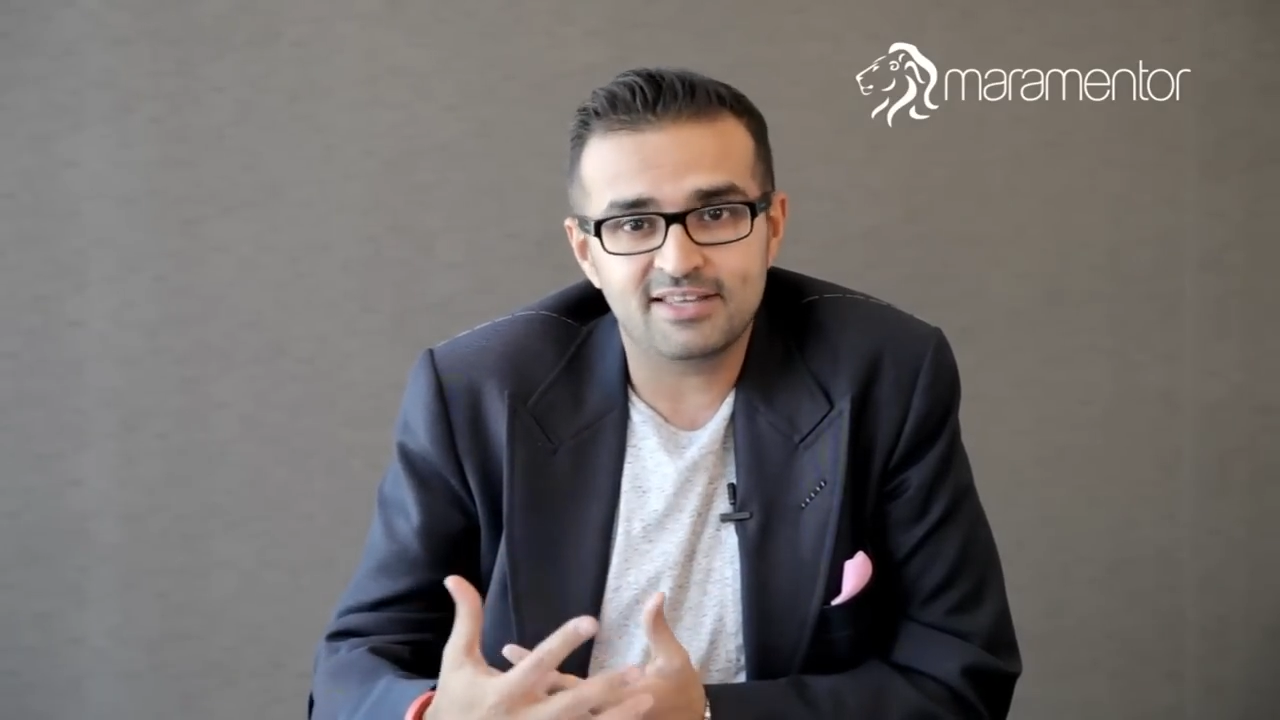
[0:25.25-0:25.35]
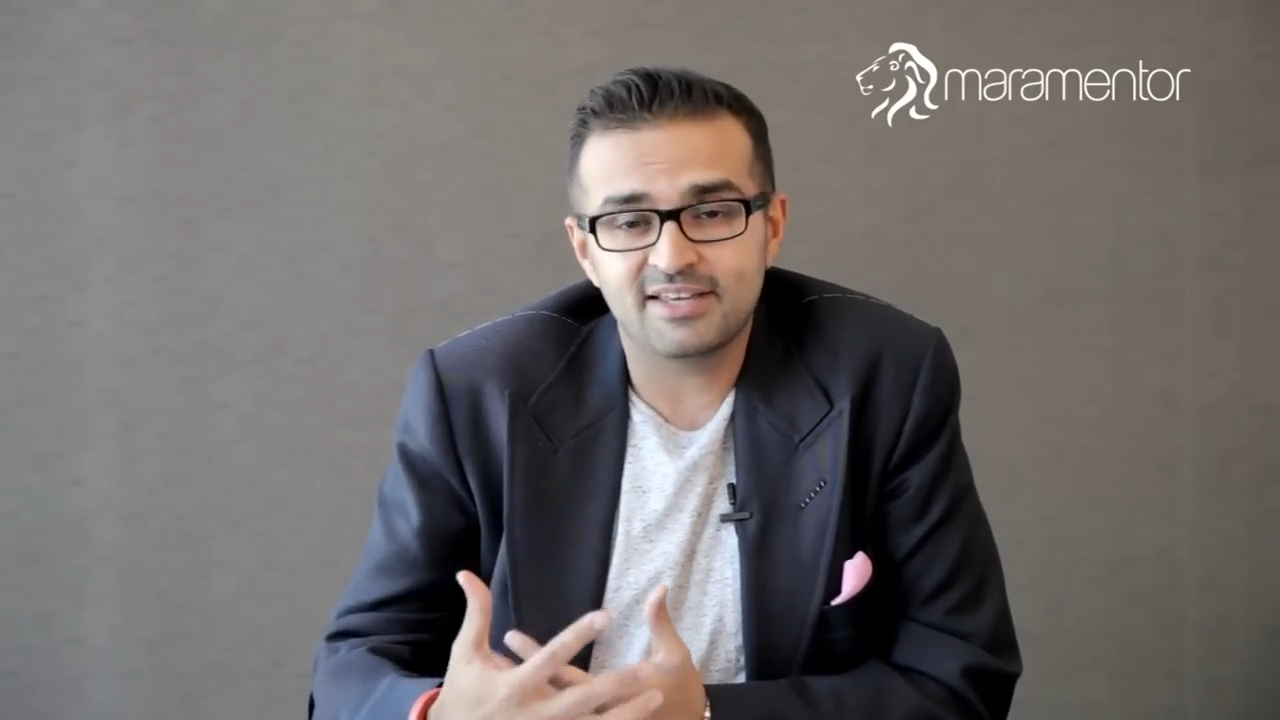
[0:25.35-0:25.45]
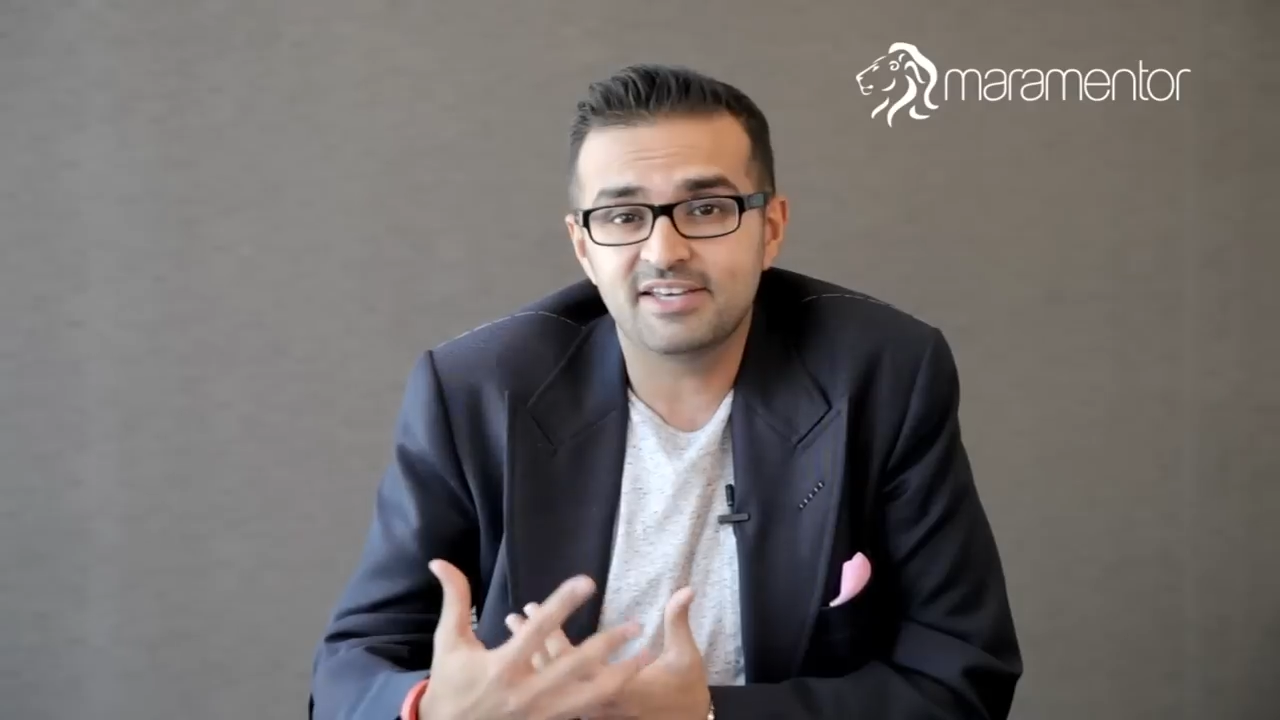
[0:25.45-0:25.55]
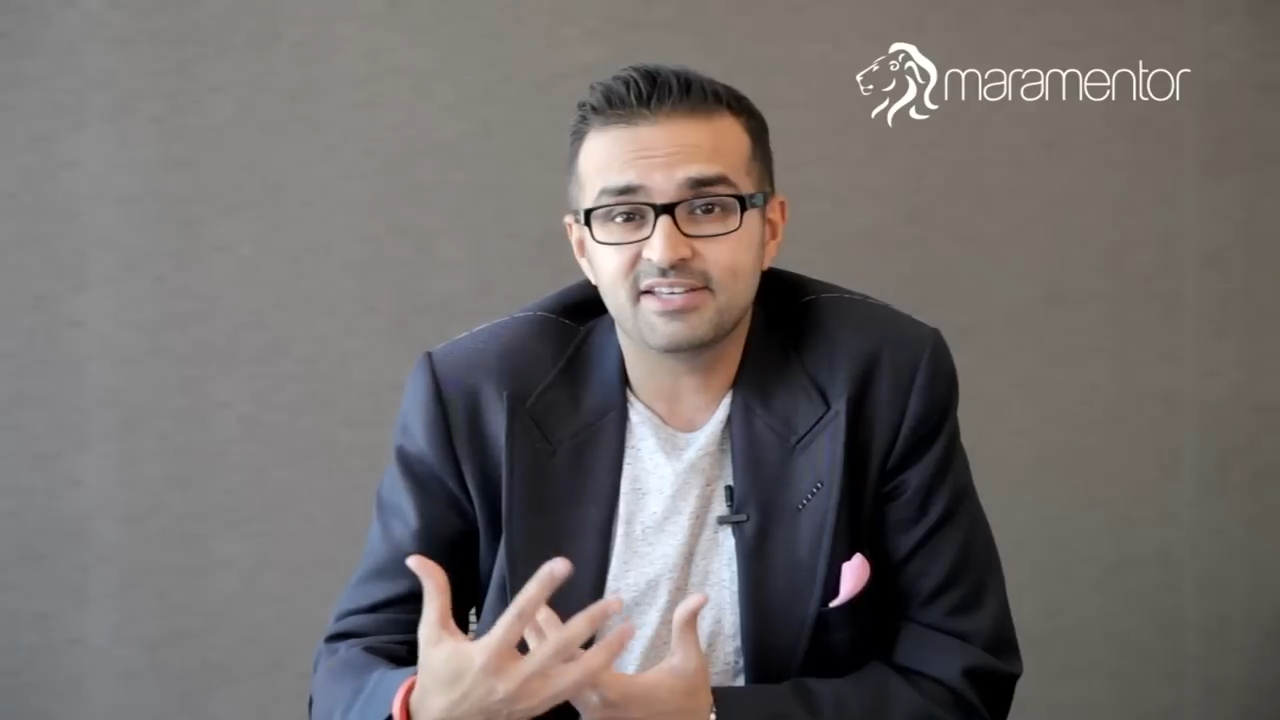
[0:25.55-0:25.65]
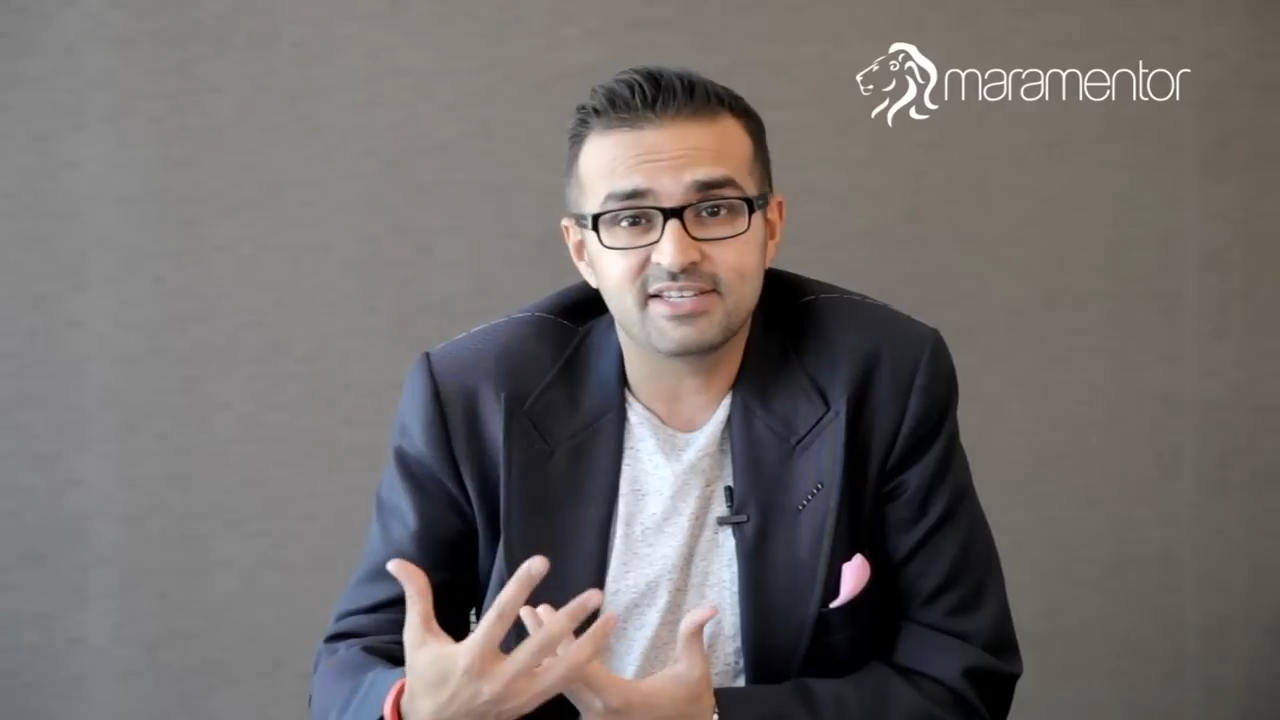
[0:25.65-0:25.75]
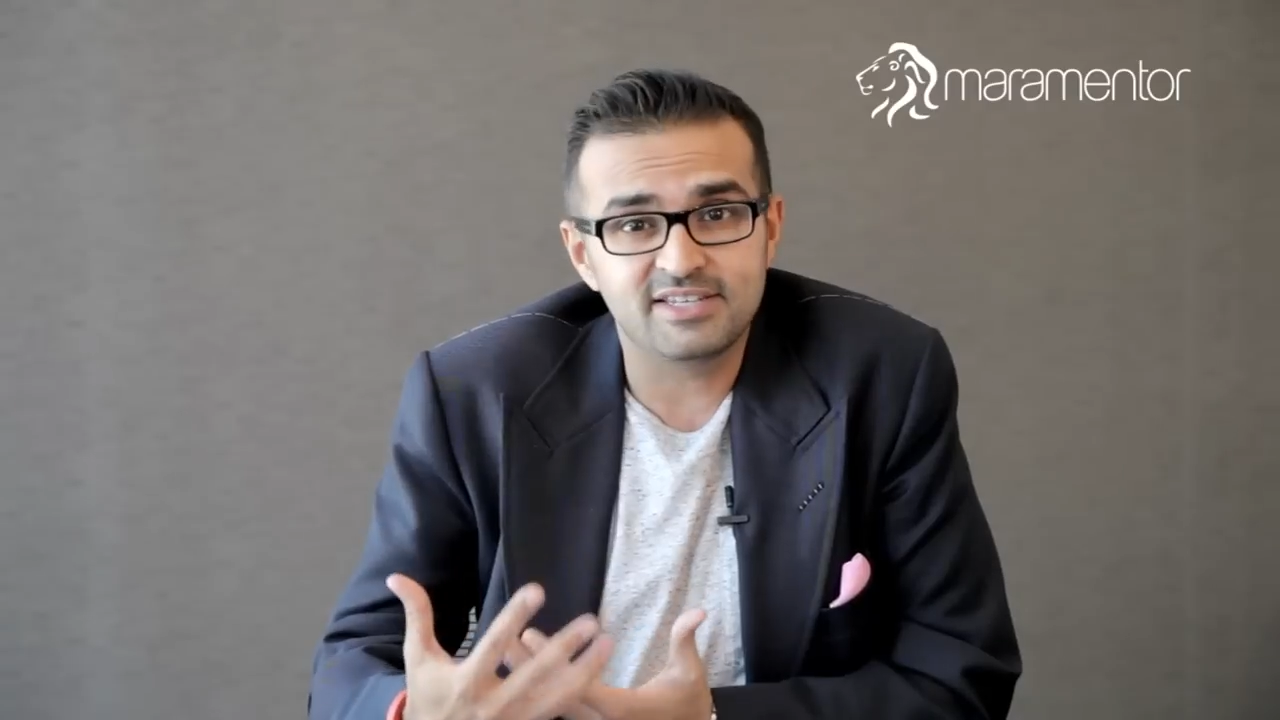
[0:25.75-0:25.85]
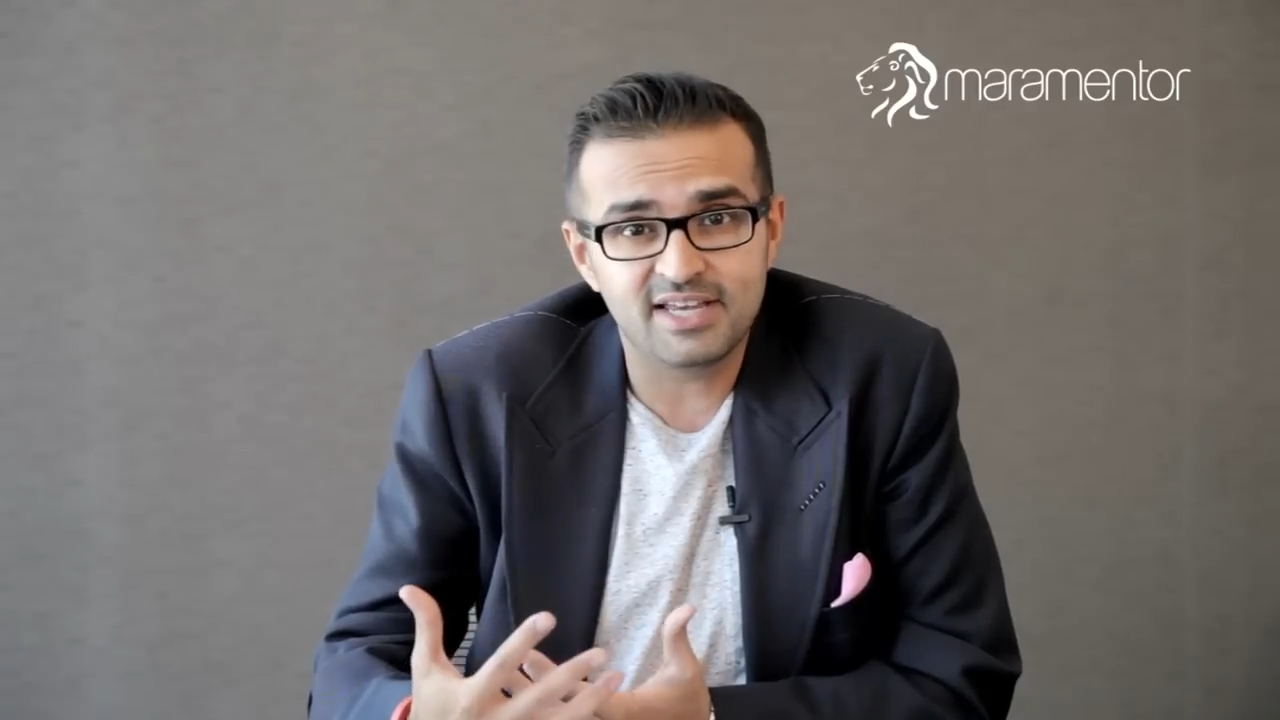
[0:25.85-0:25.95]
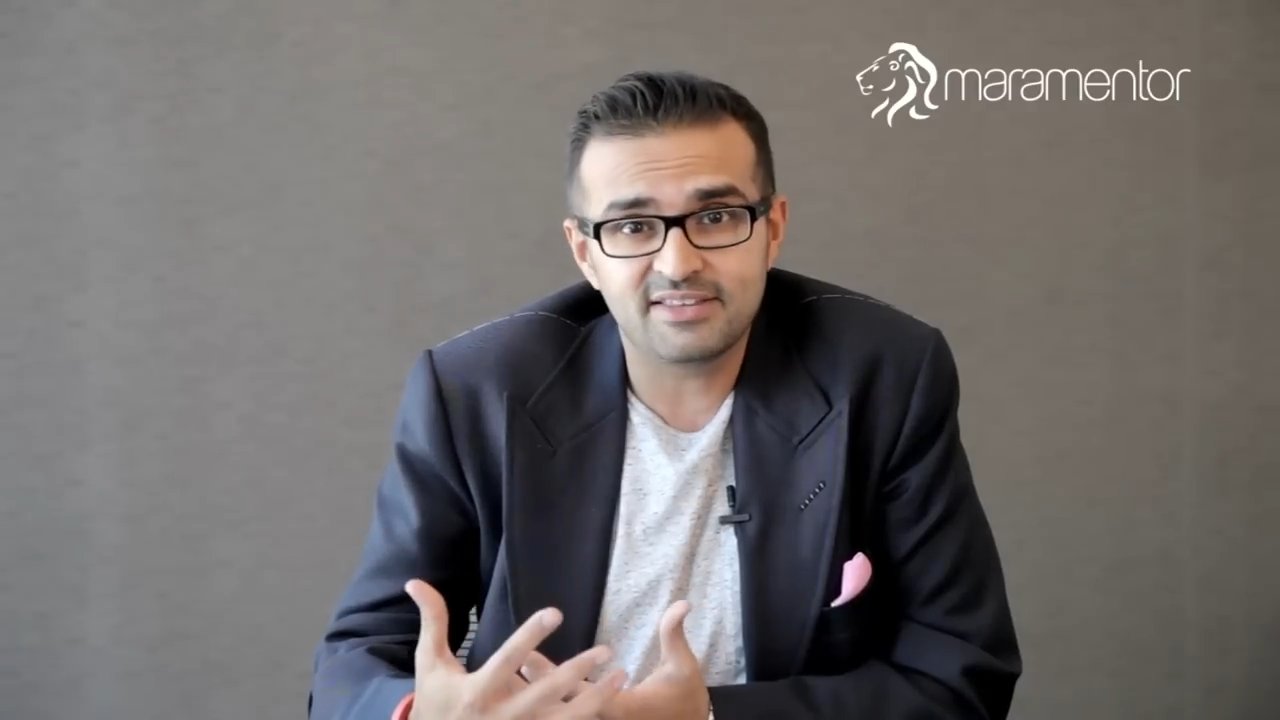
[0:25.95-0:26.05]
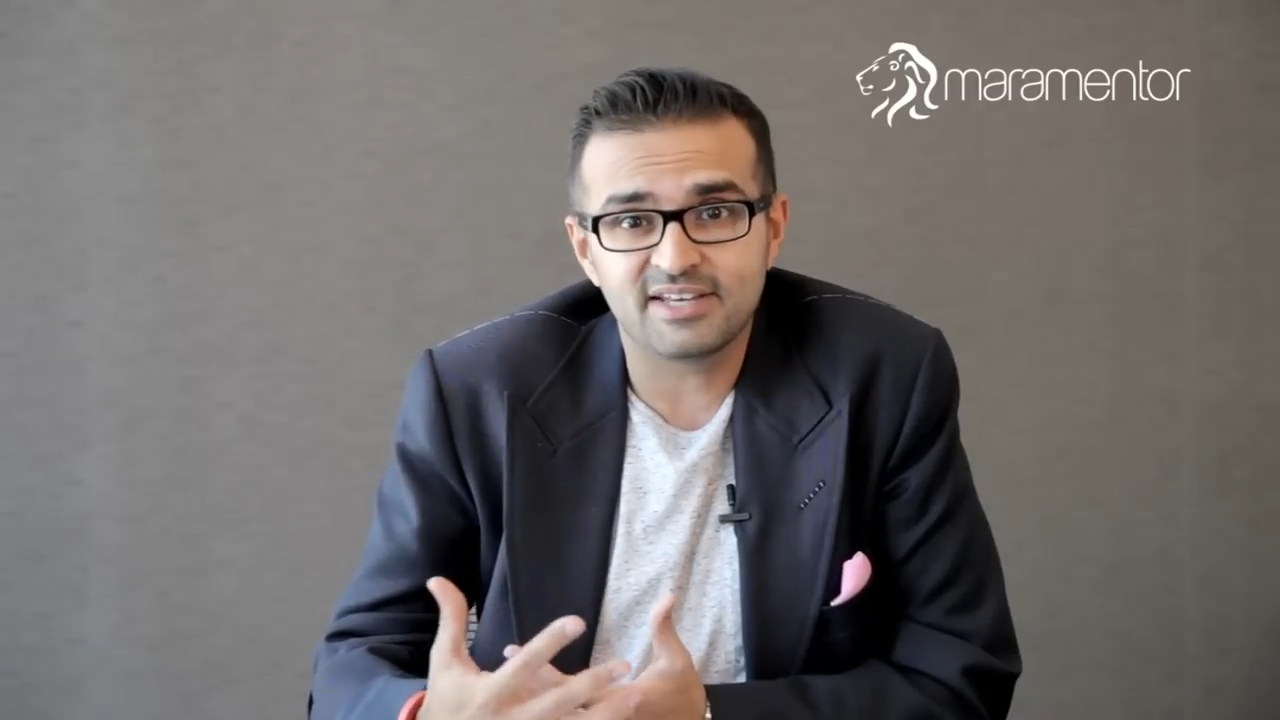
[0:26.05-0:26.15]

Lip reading: they're here today,